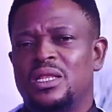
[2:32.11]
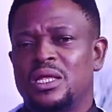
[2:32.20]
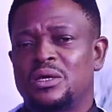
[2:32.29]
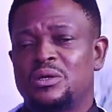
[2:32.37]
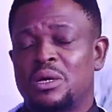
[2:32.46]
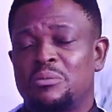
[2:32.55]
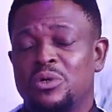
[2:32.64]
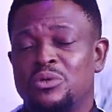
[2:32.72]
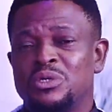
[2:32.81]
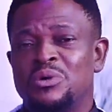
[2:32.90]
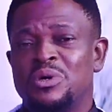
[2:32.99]

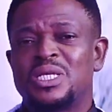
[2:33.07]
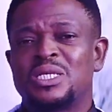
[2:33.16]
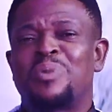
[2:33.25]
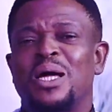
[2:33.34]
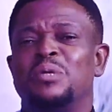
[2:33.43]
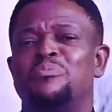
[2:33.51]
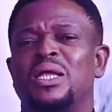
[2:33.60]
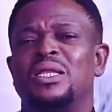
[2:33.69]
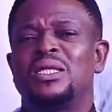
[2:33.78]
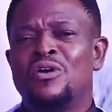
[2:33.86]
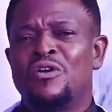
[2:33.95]
Anikulapo where he says
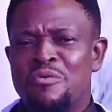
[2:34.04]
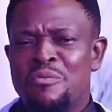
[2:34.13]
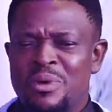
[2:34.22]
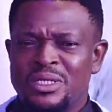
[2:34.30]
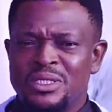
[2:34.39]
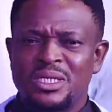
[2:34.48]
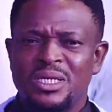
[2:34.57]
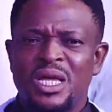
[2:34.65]
party government.